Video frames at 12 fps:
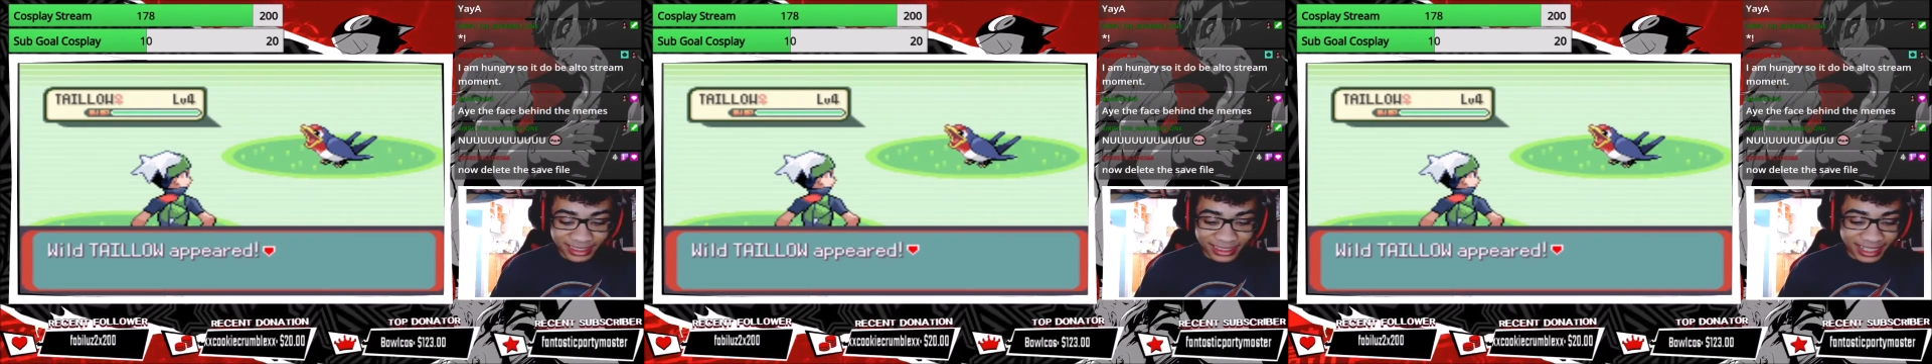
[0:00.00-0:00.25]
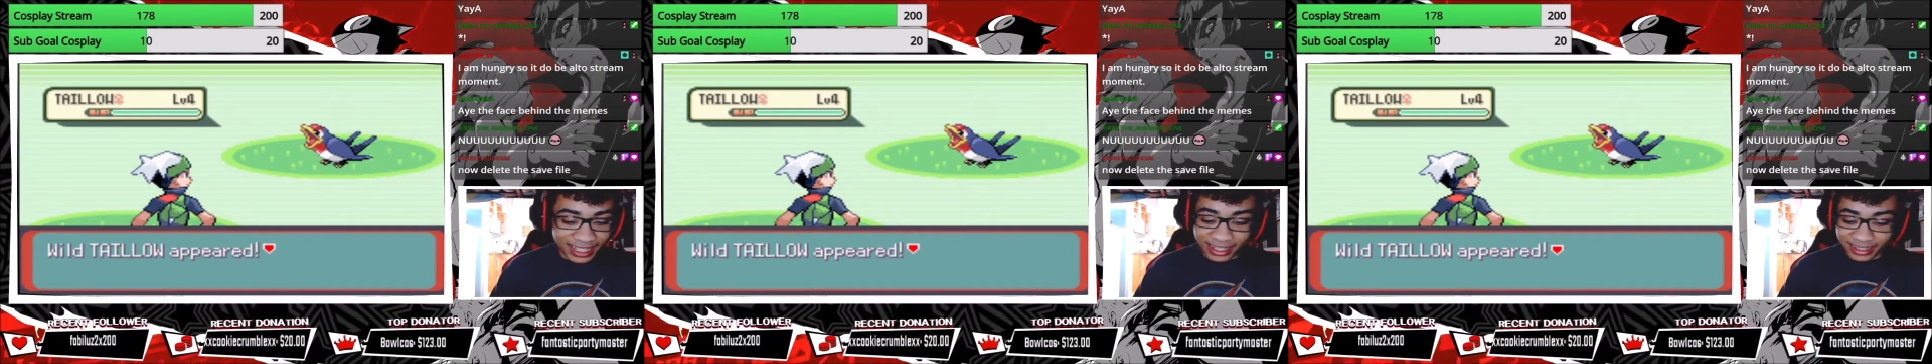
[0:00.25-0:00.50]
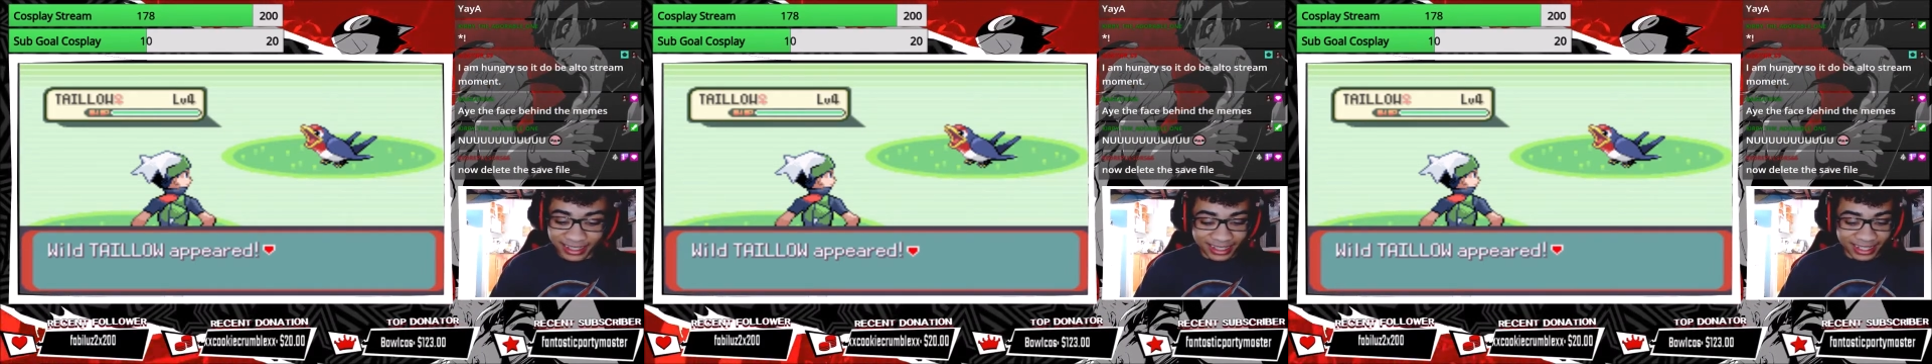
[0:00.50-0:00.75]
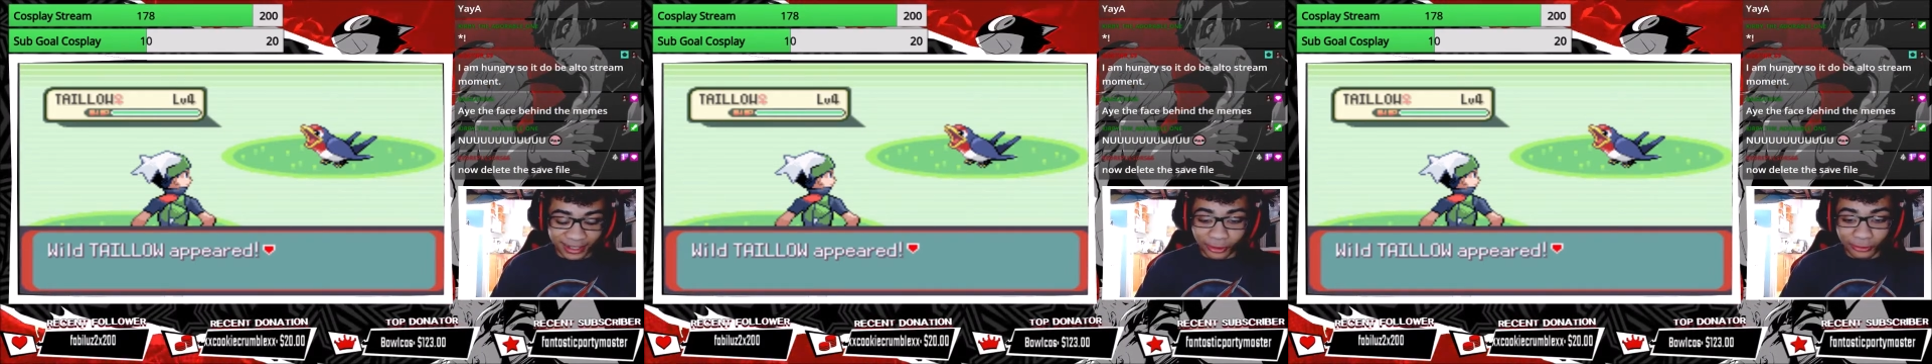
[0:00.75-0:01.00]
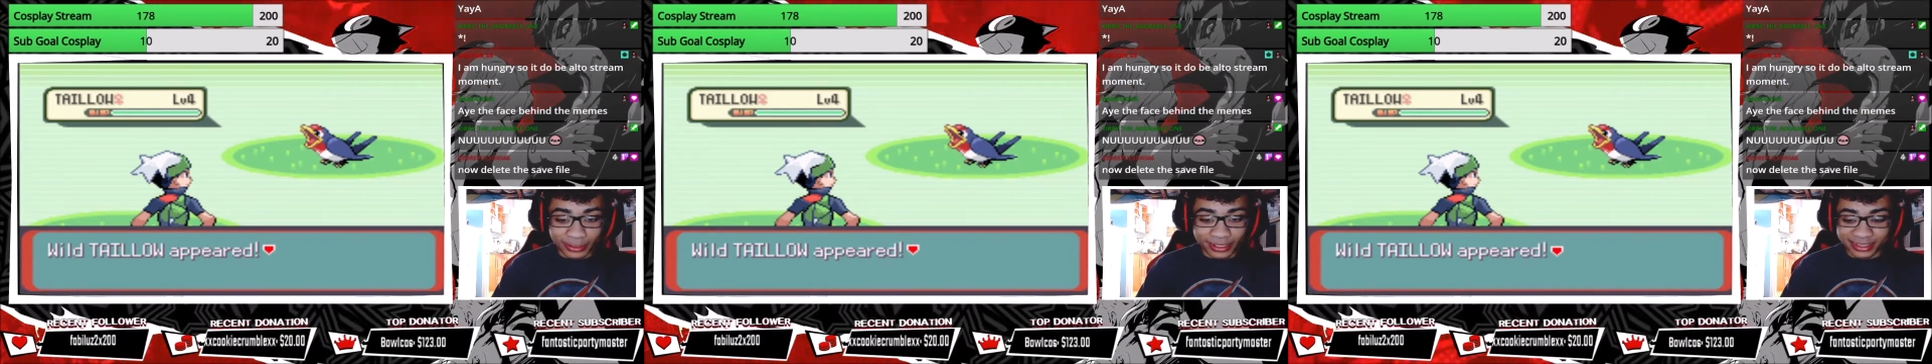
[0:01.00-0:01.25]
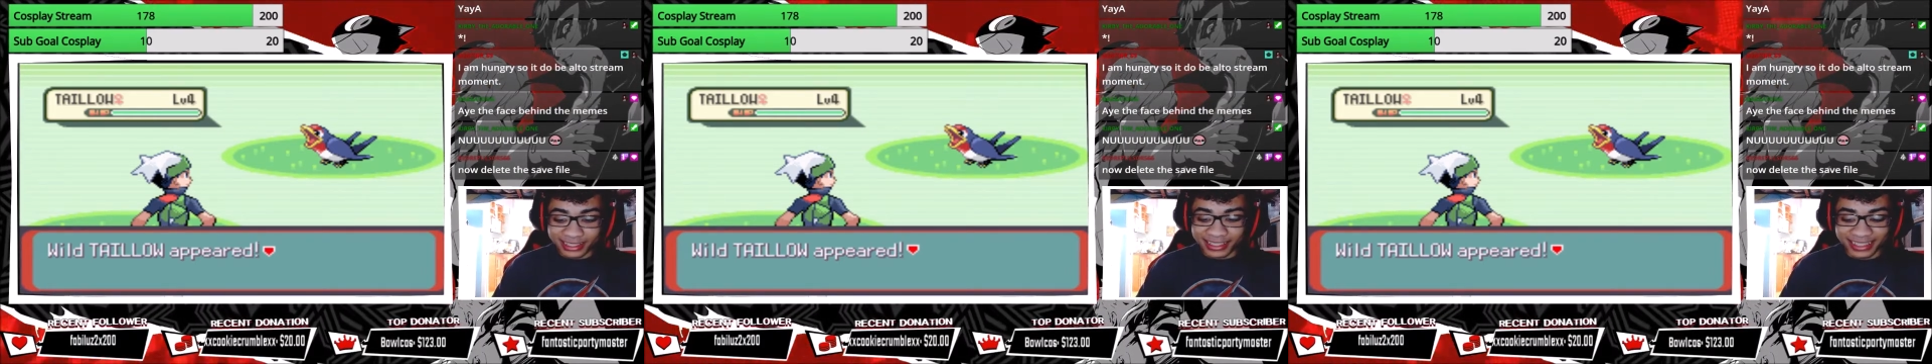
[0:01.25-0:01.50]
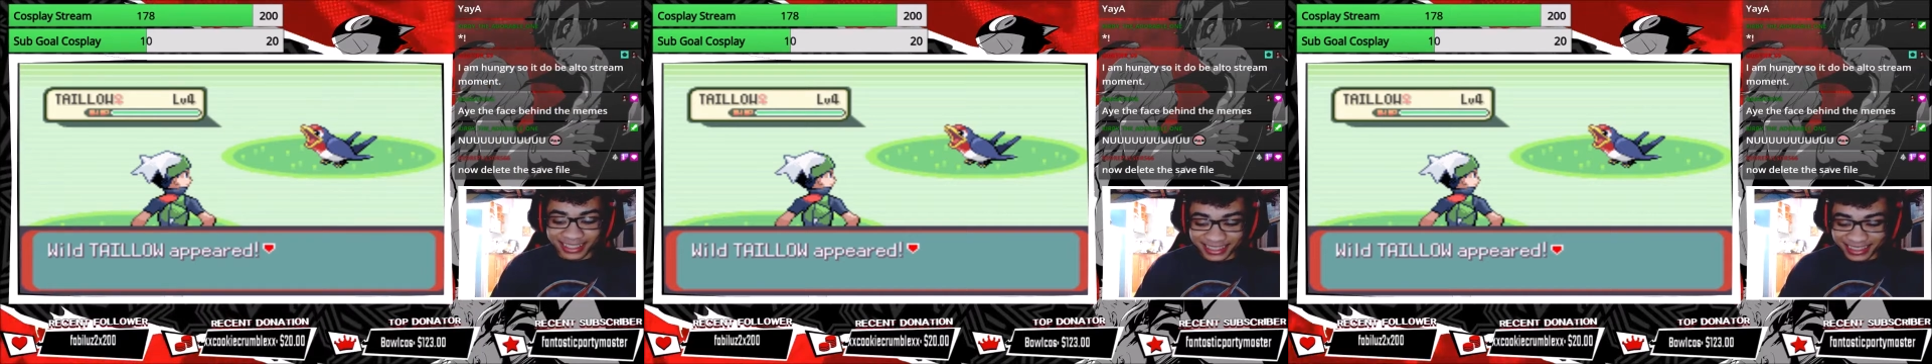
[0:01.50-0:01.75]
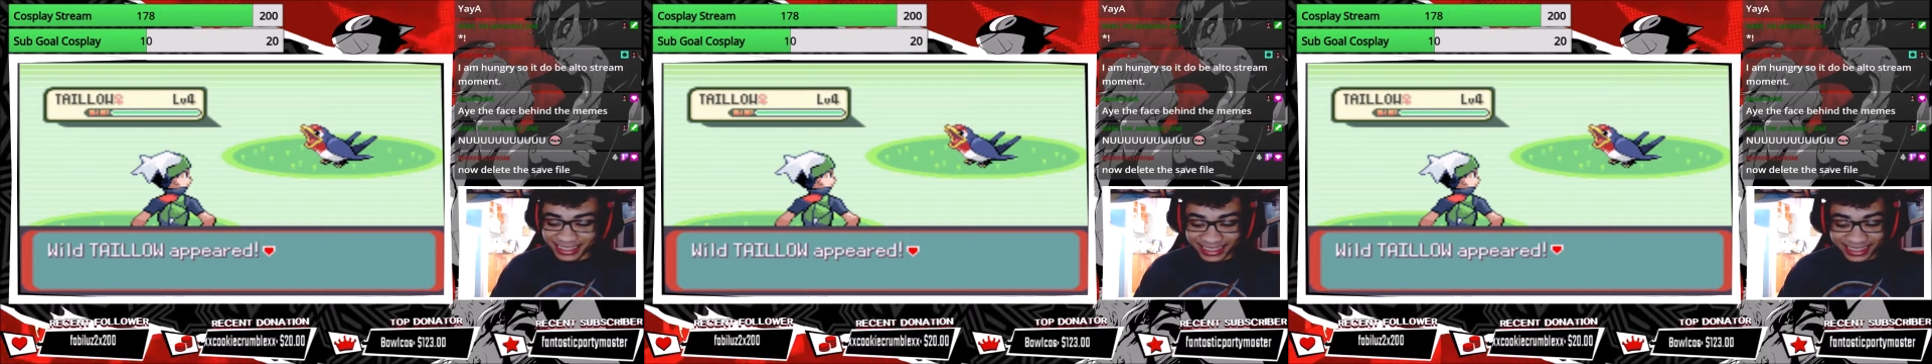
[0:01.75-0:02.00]
And it always...
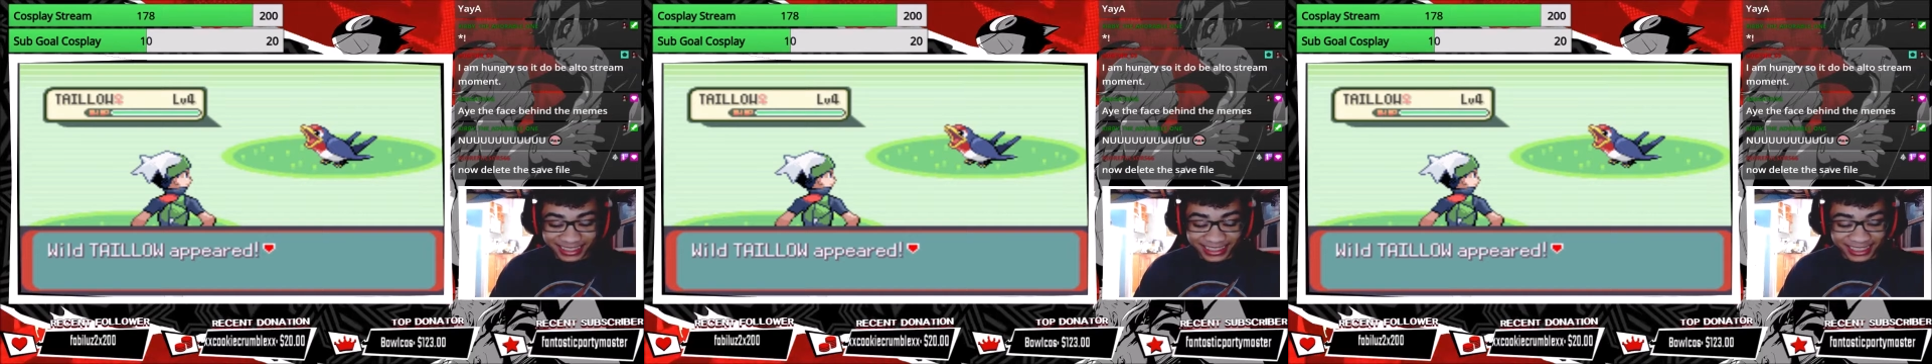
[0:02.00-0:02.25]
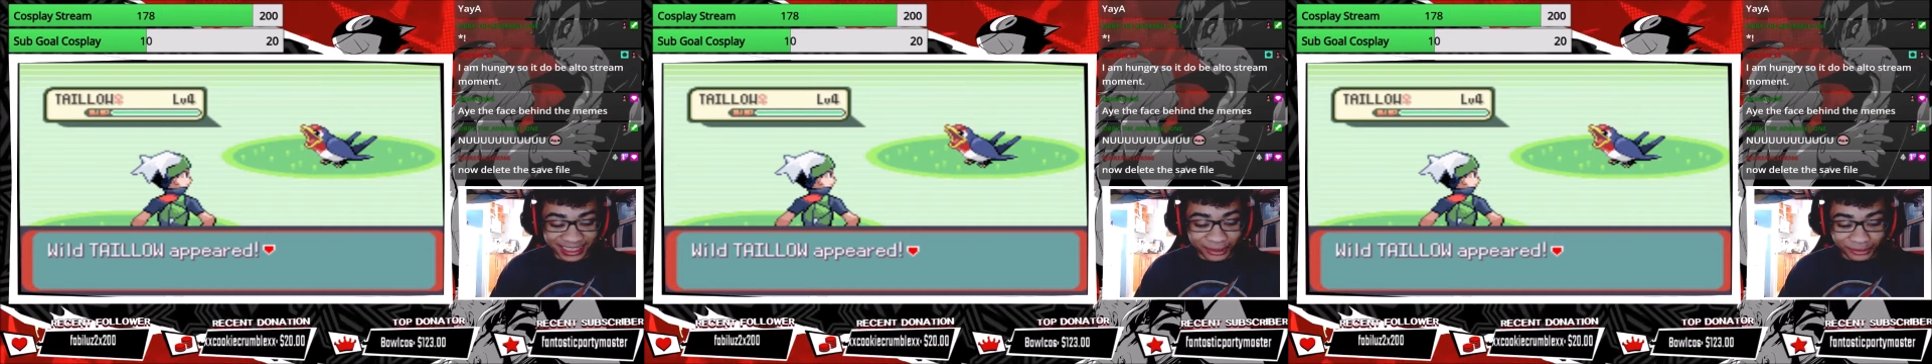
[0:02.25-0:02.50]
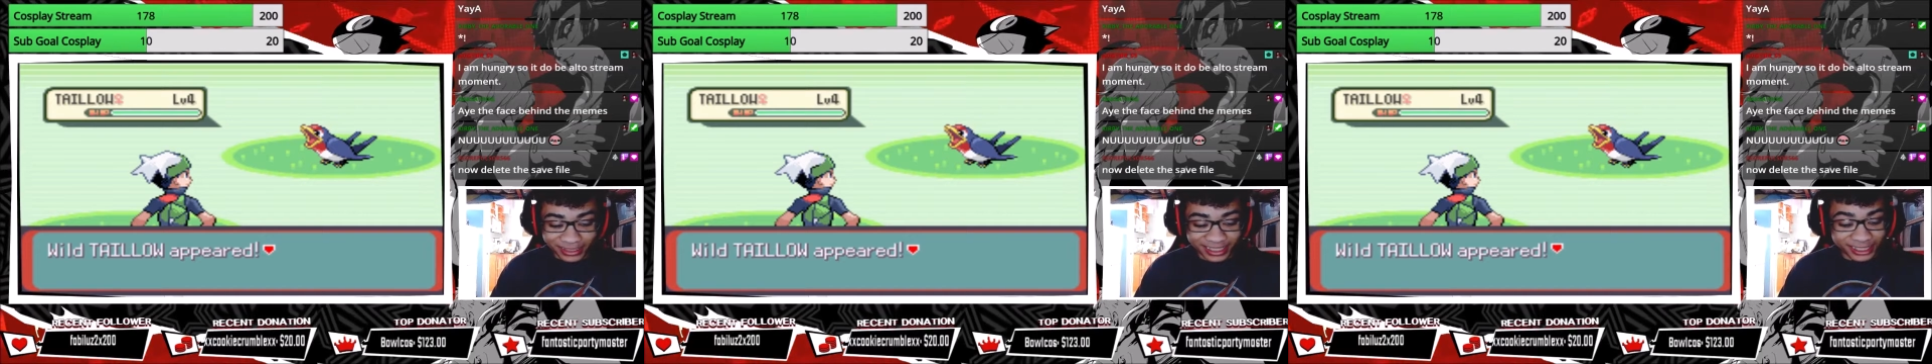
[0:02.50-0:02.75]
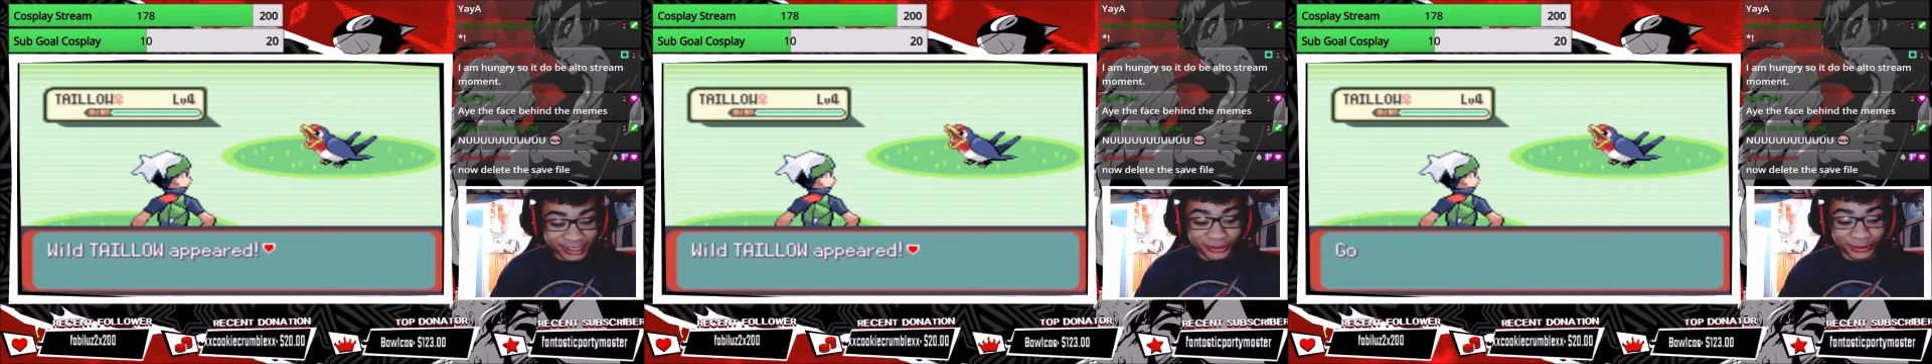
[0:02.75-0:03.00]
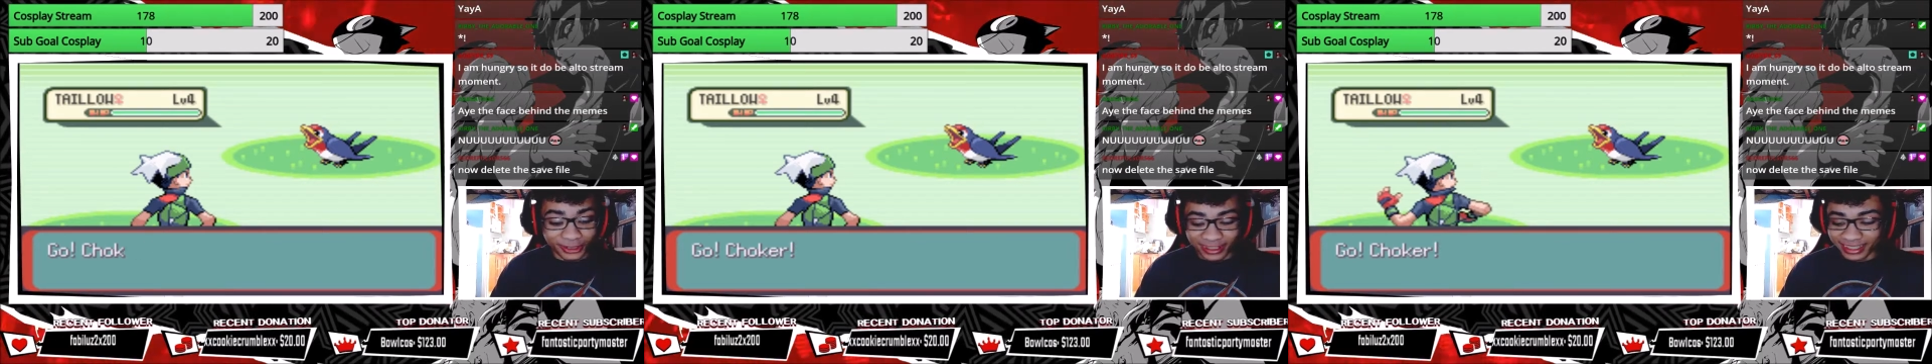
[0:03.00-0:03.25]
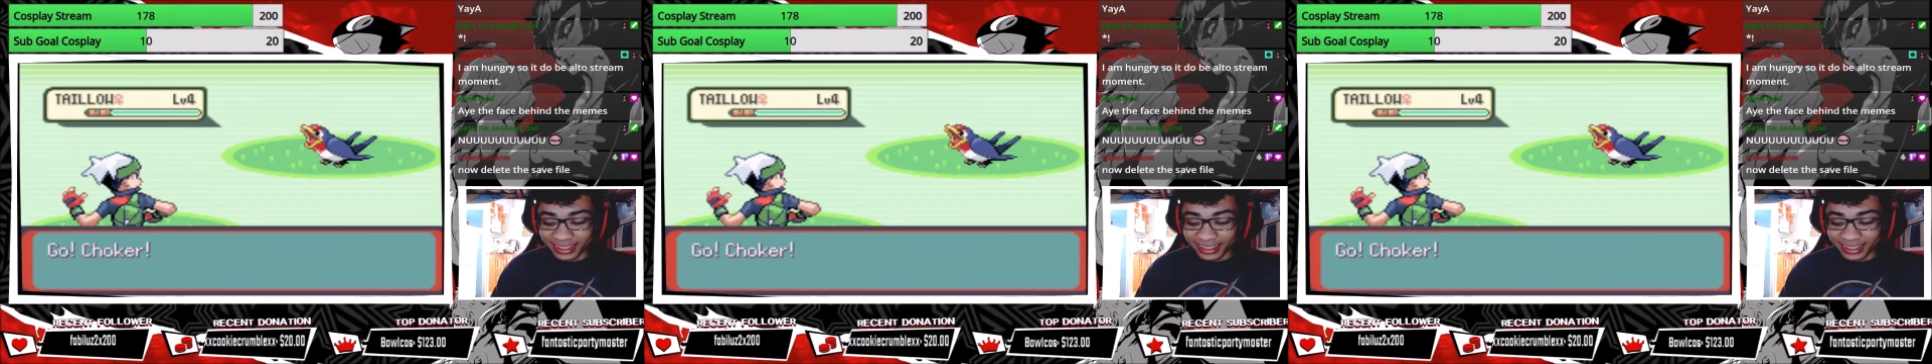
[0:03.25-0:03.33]
it always destroyed.